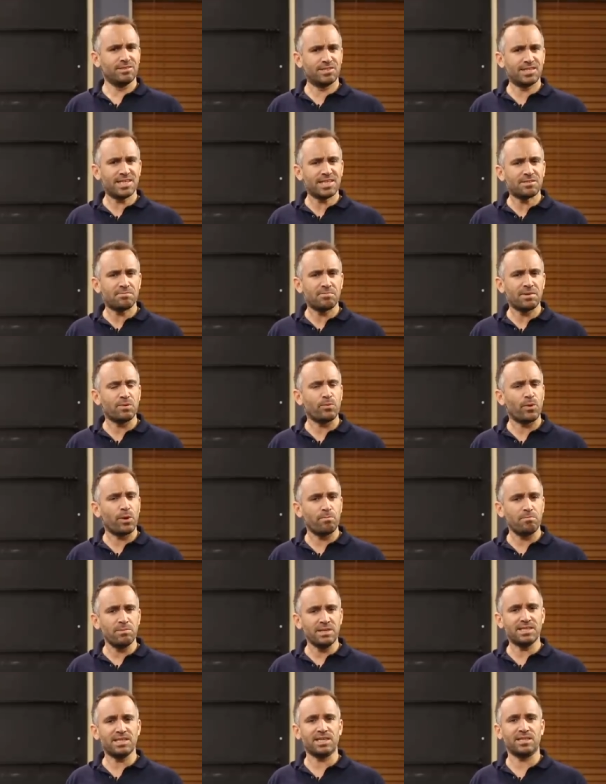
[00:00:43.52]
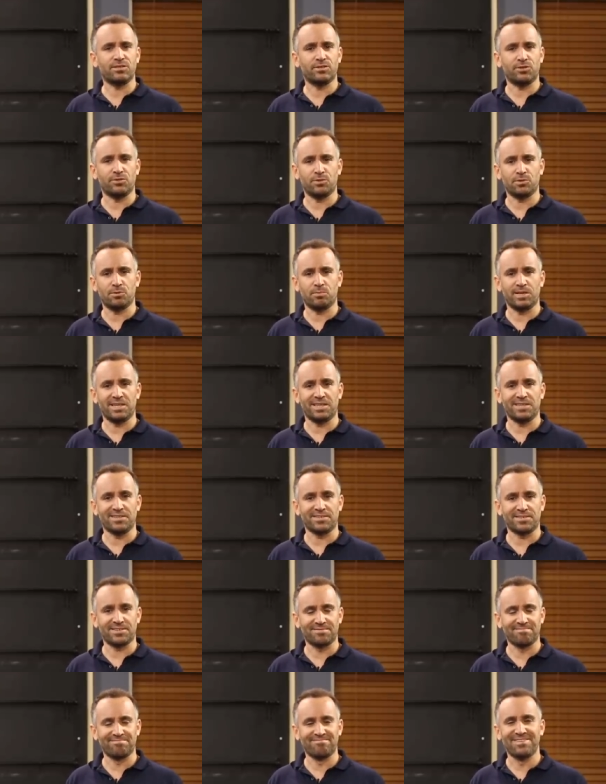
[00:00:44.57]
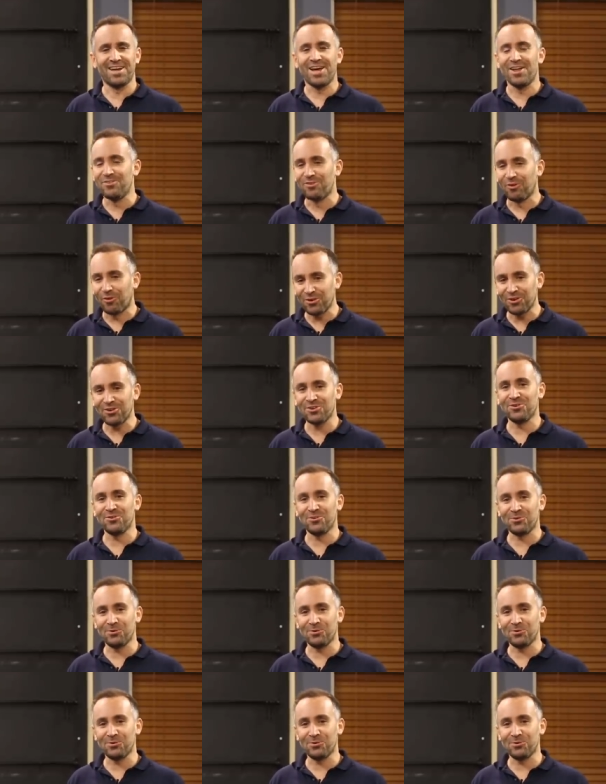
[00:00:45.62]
Does this mean we're missing two speakers? Not at